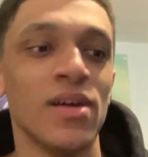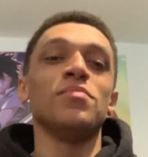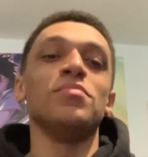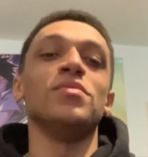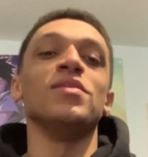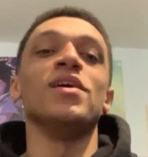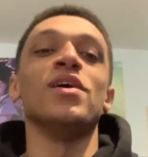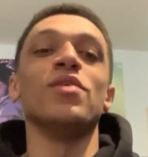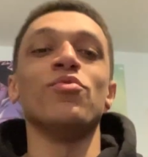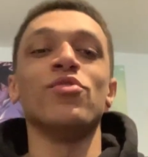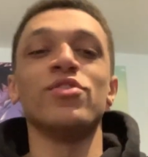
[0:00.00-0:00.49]

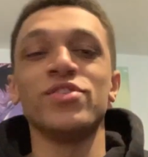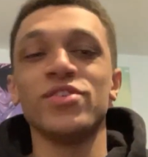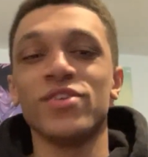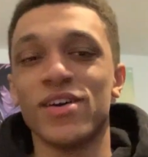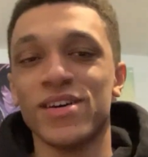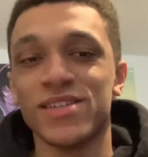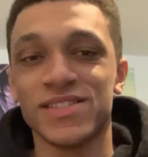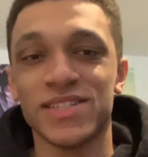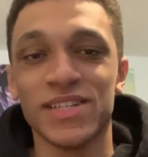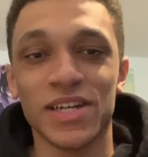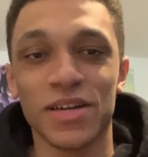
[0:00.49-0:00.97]
But yeah, what do you
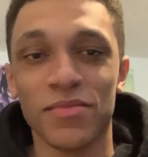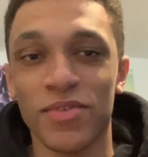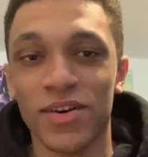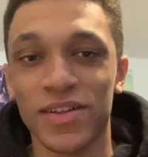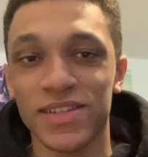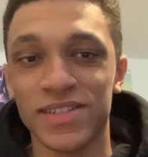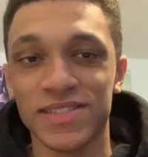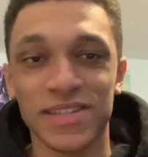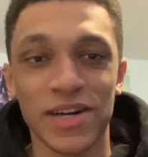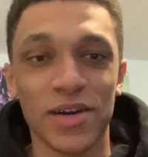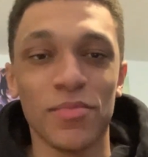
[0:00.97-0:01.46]
guys think about
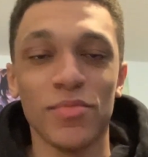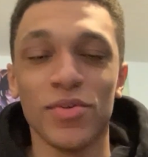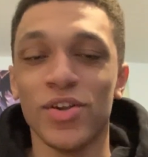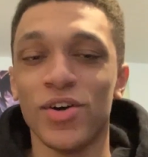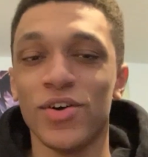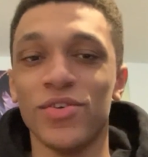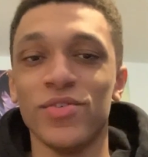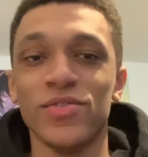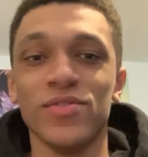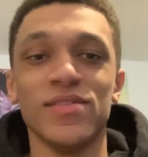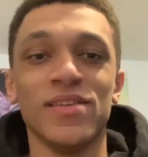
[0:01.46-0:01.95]
this down
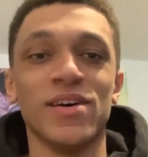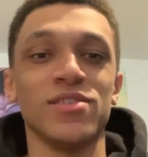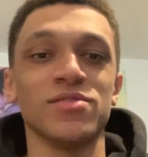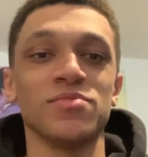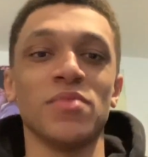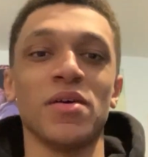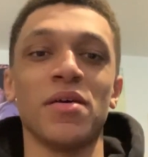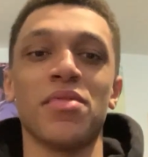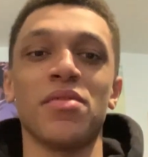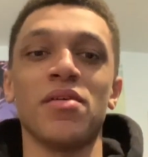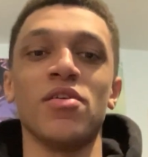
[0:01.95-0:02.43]
below? That was
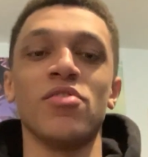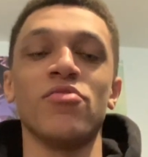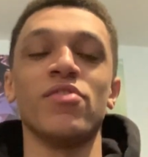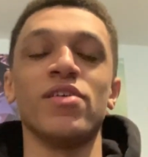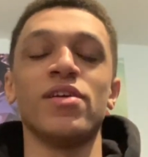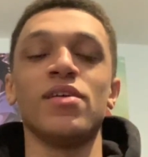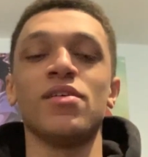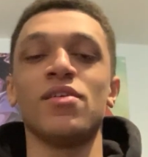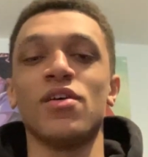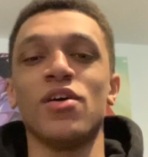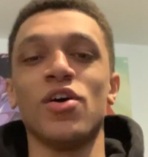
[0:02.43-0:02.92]
my
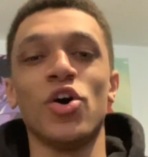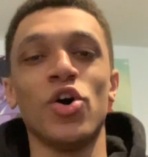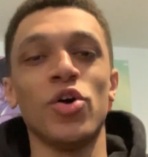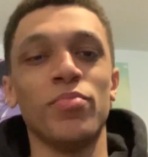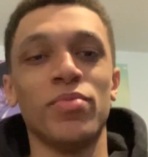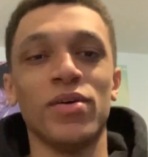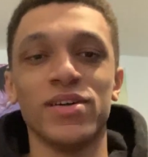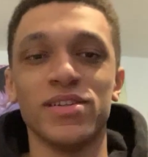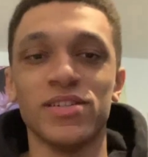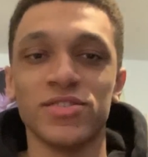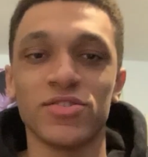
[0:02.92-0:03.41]
theory. I
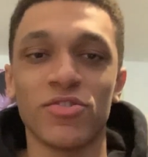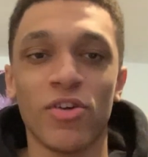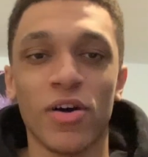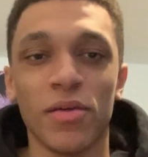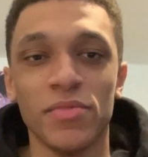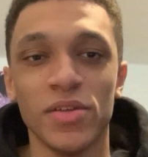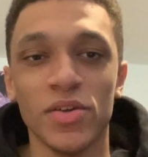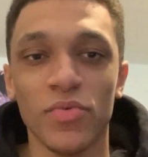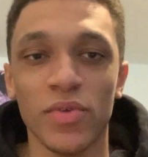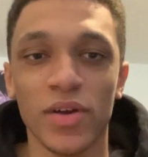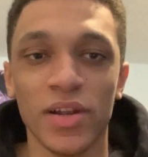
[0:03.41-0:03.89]
hope I
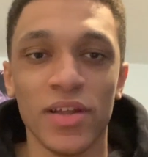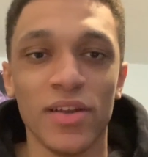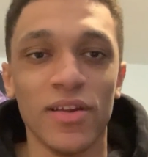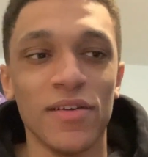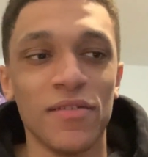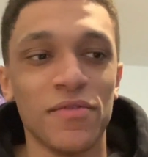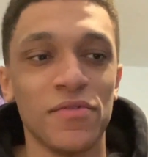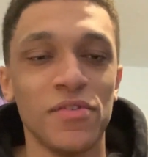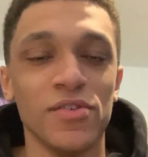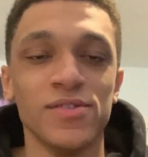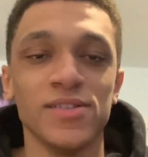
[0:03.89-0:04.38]
described it well
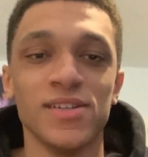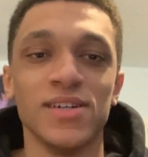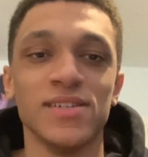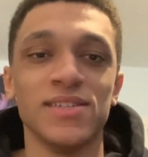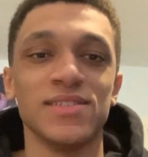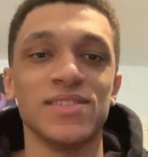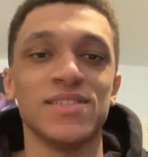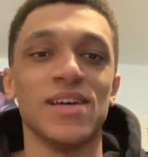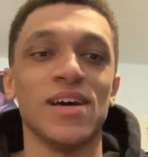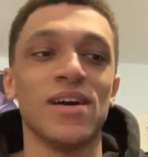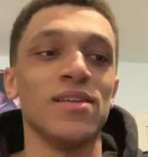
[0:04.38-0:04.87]
enough for you to
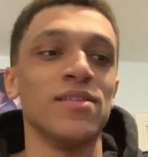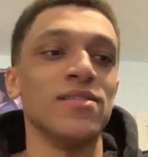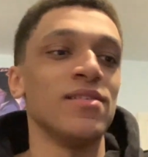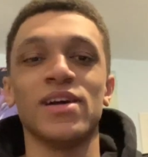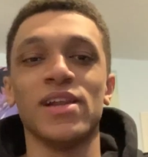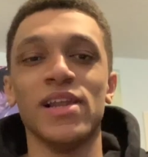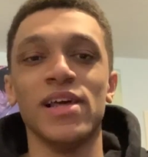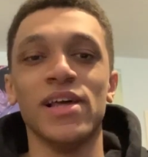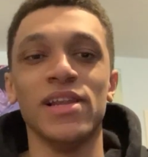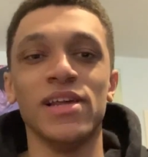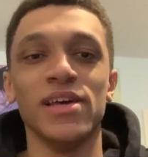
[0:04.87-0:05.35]
understand
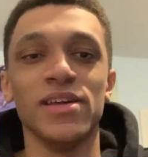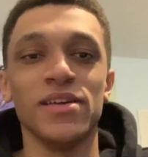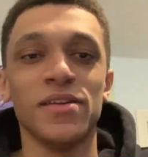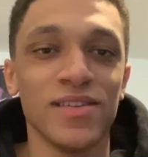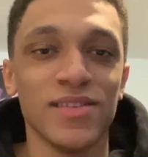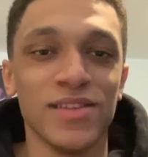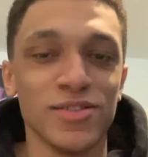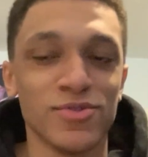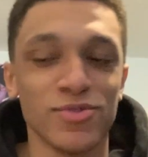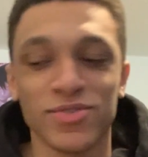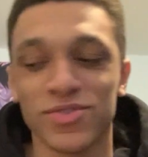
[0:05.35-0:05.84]
clearly.
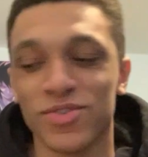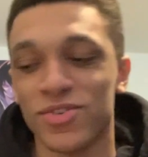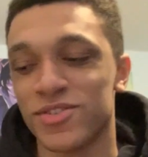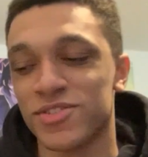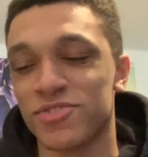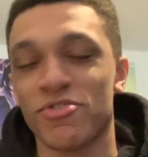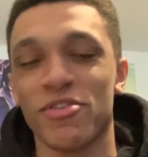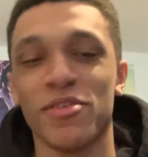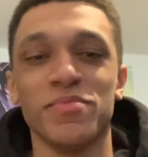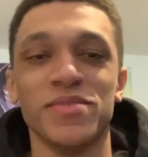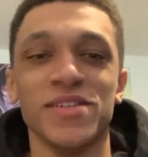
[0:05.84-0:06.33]
This was not
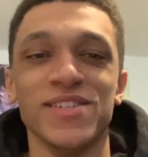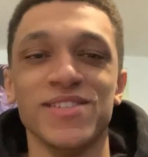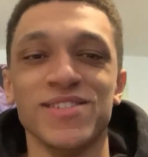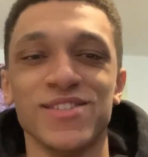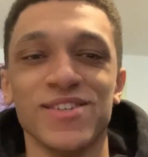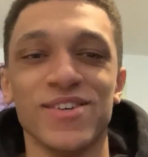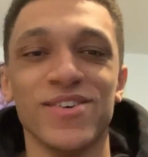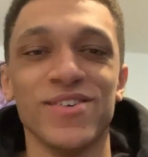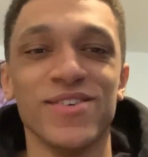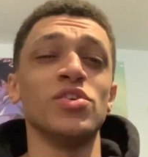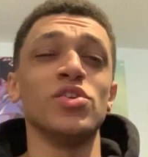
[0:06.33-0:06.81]
scripted,
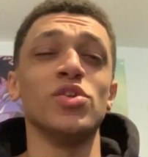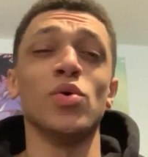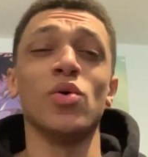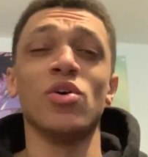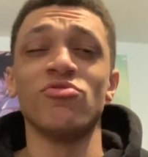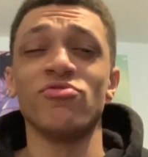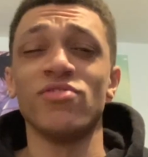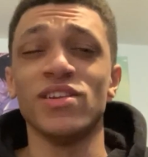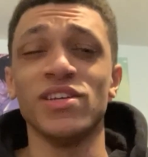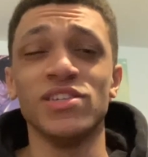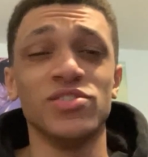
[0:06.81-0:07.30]
so, you know, I
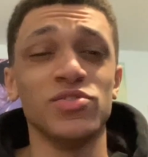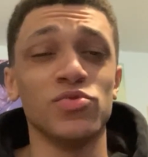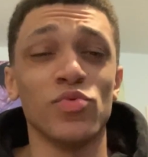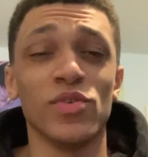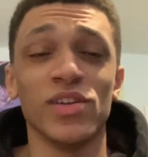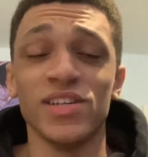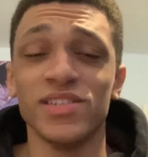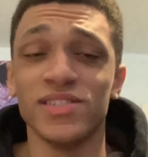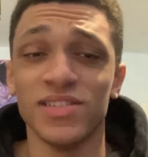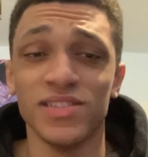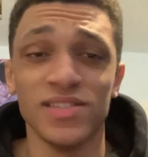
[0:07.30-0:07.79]
really just
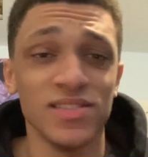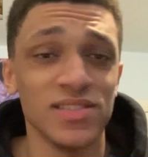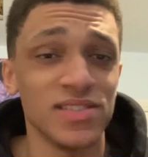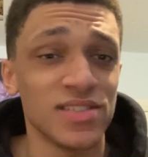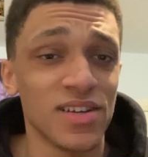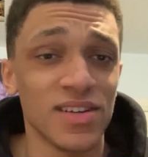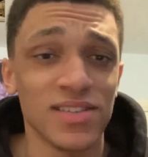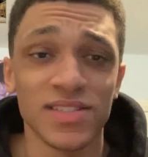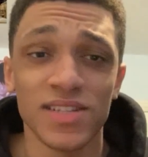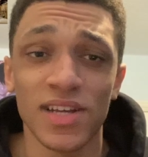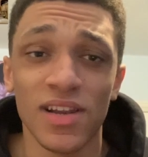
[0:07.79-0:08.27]
wanted to
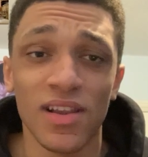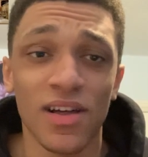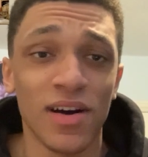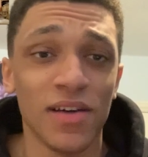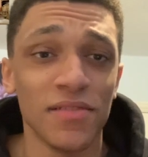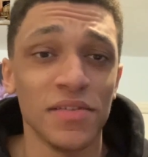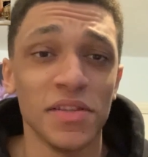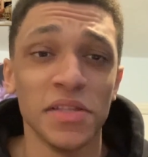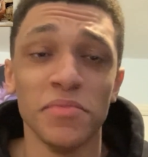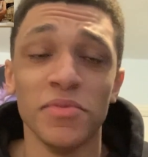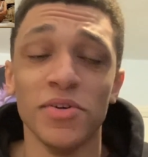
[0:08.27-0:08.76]
discuss it
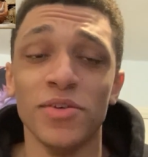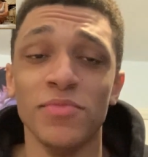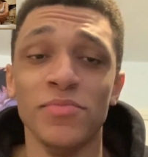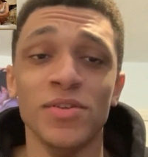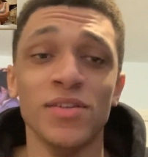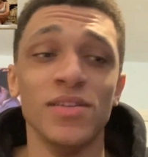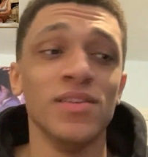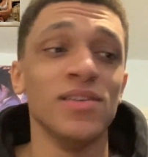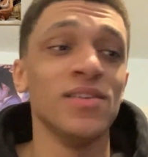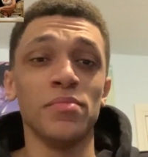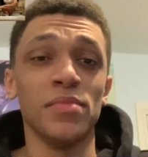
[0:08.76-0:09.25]
live in the
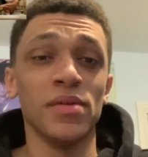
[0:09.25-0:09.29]
moment.